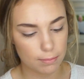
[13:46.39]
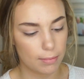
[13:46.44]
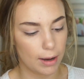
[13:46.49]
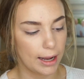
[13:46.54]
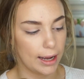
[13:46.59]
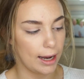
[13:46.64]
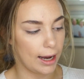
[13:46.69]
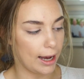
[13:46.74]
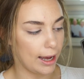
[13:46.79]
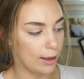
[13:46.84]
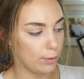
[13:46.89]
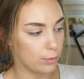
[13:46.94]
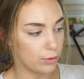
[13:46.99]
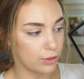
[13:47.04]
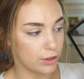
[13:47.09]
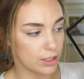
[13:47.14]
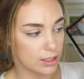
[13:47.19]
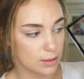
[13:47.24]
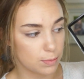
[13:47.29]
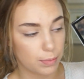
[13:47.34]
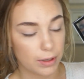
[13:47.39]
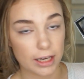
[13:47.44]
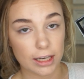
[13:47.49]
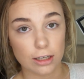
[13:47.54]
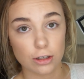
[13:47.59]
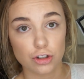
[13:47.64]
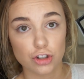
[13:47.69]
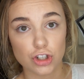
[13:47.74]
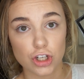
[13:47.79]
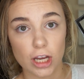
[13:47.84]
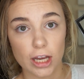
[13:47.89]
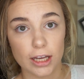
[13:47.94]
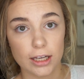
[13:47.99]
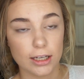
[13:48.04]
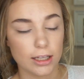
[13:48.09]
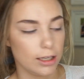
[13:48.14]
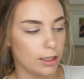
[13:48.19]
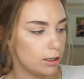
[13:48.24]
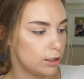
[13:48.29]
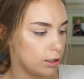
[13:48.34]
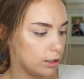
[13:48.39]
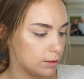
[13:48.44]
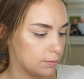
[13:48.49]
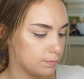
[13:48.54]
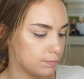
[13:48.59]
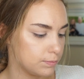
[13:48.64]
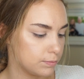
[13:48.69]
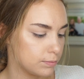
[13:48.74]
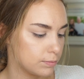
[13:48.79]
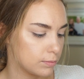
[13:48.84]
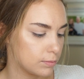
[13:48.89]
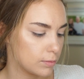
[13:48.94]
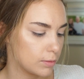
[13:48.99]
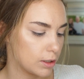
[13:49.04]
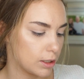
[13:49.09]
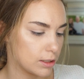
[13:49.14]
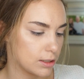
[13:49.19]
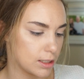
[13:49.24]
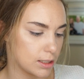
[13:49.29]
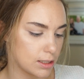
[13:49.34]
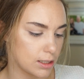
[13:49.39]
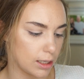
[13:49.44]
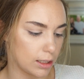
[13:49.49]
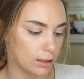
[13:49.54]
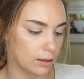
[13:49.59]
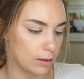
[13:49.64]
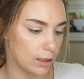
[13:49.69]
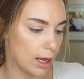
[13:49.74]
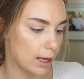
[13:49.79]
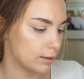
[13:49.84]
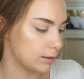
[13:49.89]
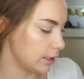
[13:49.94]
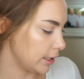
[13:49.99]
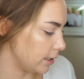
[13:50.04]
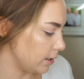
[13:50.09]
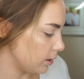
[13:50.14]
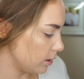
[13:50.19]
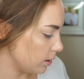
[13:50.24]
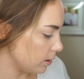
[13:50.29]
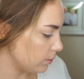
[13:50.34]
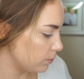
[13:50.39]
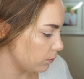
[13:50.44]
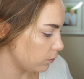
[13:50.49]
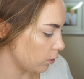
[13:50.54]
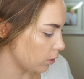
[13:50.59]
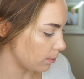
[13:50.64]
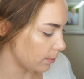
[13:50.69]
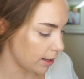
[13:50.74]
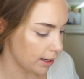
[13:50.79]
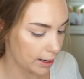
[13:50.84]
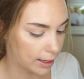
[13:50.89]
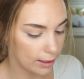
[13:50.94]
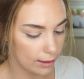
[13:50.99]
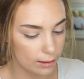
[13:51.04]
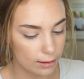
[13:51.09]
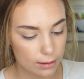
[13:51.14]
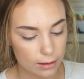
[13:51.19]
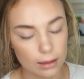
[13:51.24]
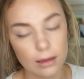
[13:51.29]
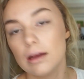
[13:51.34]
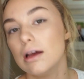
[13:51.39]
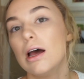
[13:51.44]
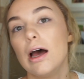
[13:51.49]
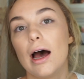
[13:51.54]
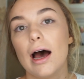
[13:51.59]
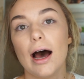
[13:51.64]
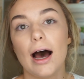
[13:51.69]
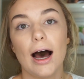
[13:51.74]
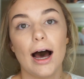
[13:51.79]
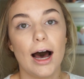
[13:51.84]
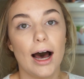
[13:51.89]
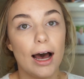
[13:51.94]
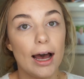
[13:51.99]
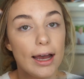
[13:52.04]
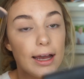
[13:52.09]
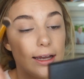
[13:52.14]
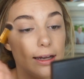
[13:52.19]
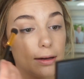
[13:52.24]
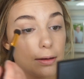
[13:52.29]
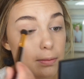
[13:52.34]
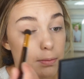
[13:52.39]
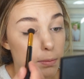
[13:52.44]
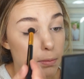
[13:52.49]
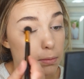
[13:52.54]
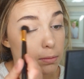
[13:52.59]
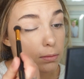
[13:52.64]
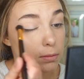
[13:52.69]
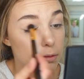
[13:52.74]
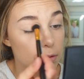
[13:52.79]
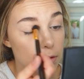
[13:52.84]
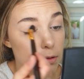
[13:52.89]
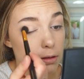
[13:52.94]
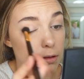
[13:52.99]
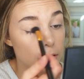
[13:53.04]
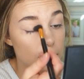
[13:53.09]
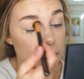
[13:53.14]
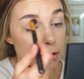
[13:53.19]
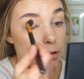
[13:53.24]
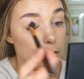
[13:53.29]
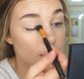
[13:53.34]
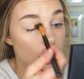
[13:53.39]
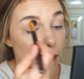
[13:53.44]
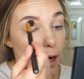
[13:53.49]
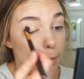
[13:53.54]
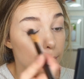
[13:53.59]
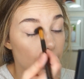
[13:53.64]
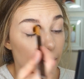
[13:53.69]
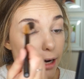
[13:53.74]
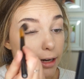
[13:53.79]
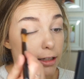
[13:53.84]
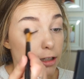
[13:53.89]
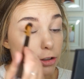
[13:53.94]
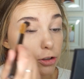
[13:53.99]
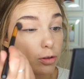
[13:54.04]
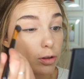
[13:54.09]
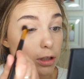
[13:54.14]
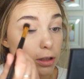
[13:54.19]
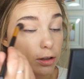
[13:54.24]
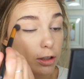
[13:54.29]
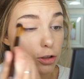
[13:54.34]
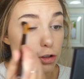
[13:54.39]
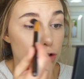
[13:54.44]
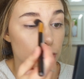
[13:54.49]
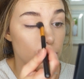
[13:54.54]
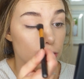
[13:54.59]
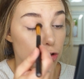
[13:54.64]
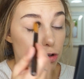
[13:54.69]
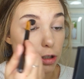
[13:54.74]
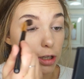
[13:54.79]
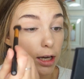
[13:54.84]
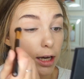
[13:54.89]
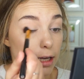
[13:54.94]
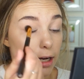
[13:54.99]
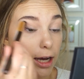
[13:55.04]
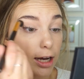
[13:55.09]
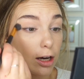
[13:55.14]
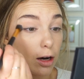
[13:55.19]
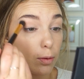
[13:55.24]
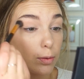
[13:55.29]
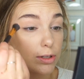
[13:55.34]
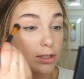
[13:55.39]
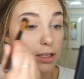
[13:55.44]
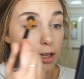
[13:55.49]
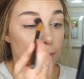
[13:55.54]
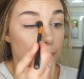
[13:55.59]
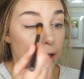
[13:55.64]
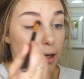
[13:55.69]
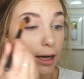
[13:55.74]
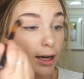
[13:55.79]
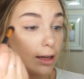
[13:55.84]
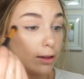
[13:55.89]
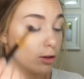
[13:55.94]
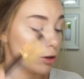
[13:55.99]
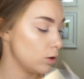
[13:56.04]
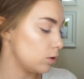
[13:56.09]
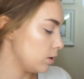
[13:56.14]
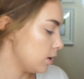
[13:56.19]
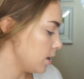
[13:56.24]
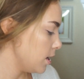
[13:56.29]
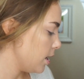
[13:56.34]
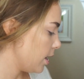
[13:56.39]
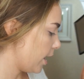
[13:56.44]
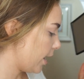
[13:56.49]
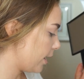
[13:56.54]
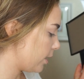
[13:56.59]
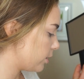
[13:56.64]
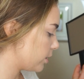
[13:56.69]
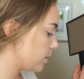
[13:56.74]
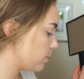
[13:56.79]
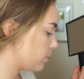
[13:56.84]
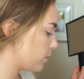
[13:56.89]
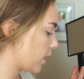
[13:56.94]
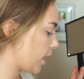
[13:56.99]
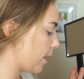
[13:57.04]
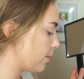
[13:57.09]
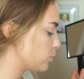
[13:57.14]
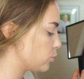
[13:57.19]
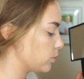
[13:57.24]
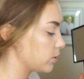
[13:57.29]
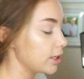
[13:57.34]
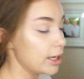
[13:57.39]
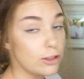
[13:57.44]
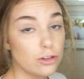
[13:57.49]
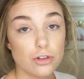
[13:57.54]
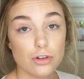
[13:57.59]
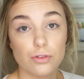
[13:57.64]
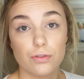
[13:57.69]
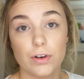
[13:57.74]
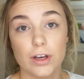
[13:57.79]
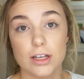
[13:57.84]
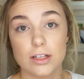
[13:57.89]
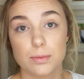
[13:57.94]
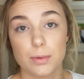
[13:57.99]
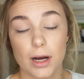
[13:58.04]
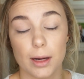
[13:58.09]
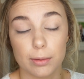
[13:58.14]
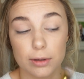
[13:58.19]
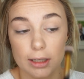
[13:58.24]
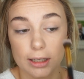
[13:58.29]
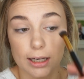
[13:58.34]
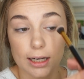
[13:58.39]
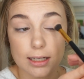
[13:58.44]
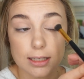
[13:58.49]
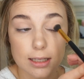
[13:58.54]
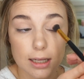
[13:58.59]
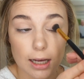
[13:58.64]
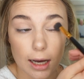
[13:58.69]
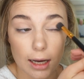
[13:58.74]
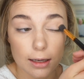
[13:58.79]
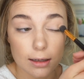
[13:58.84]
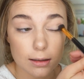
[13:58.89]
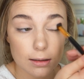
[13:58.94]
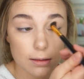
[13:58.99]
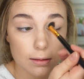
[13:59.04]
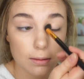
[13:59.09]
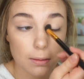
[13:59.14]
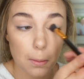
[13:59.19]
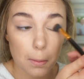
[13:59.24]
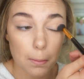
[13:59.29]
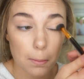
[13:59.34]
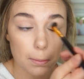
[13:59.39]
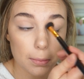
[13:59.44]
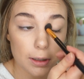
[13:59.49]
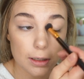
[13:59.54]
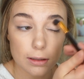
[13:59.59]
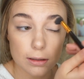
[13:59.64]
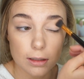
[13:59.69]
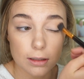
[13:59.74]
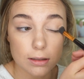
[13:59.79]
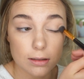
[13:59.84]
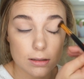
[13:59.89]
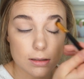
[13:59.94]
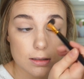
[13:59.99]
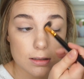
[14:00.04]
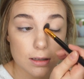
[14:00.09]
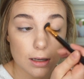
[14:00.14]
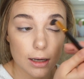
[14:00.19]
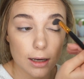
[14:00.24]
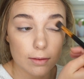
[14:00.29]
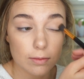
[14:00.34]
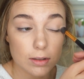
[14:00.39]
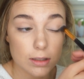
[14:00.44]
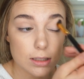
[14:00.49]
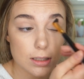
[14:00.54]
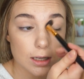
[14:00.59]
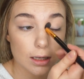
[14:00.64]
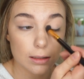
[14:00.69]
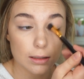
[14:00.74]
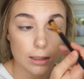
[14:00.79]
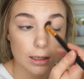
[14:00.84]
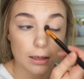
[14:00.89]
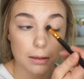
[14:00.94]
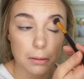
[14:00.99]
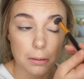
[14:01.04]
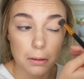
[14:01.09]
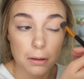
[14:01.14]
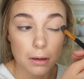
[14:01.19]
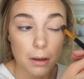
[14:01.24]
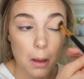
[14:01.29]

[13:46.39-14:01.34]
my eye with this pink shade here because it's like a lot lighter for my eye. I'm not going to do anything too intricate. I always set my eye though. I already primed with that Too Faced primer like I said, but I haven't set yet.